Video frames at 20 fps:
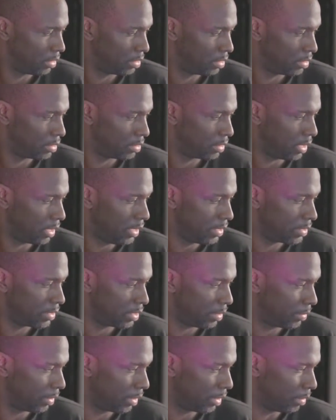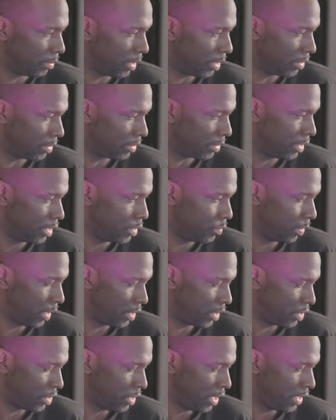saying something about
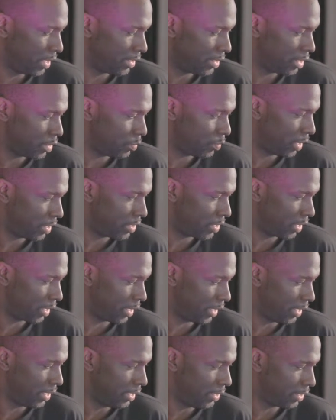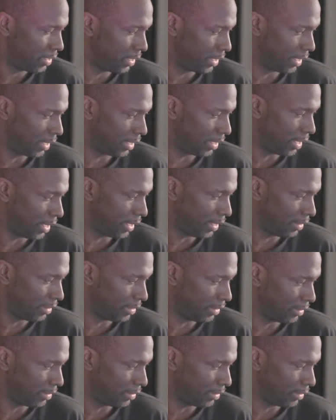dispatch. You're not dispatching anything at night.